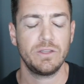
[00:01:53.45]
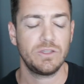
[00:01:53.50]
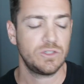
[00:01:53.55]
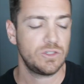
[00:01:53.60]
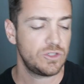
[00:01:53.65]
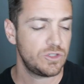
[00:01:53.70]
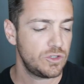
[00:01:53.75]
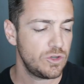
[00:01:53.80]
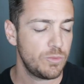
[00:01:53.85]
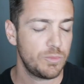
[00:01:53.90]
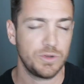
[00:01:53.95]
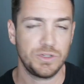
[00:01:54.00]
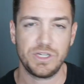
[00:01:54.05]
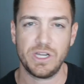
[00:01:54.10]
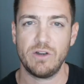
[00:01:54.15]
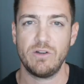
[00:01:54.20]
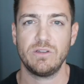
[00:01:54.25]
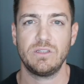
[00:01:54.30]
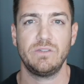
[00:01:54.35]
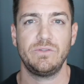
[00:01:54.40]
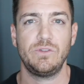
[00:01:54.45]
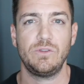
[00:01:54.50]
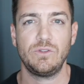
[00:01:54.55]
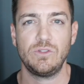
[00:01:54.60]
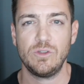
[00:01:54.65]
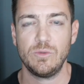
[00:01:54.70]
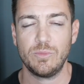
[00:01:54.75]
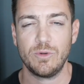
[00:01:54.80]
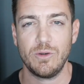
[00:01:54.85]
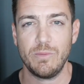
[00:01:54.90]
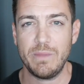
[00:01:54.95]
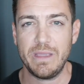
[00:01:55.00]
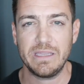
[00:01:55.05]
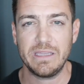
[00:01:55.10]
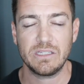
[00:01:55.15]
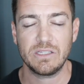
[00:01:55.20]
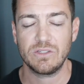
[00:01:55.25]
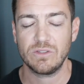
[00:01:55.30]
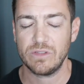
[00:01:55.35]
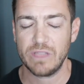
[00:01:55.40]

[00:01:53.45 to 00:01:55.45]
It's super generous of you, super amazing.